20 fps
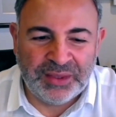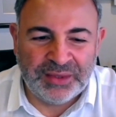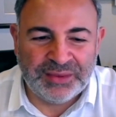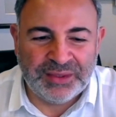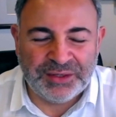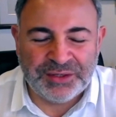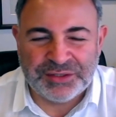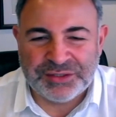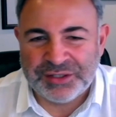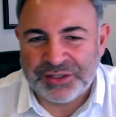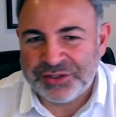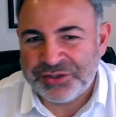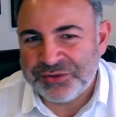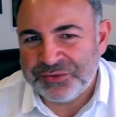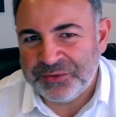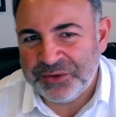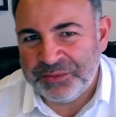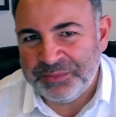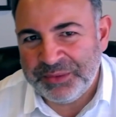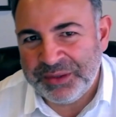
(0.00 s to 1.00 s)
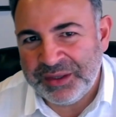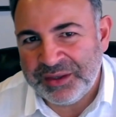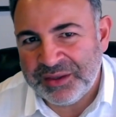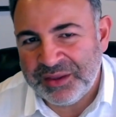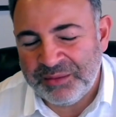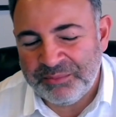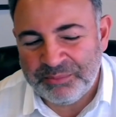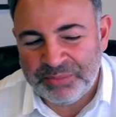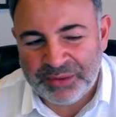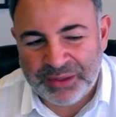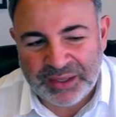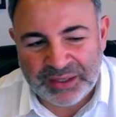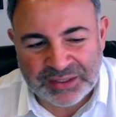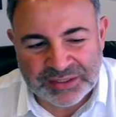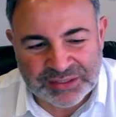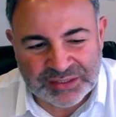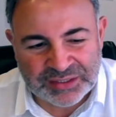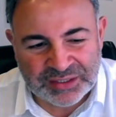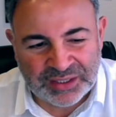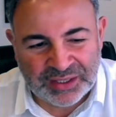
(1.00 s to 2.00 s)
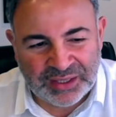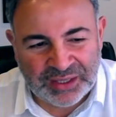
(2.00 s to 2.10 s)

that is extremely complex.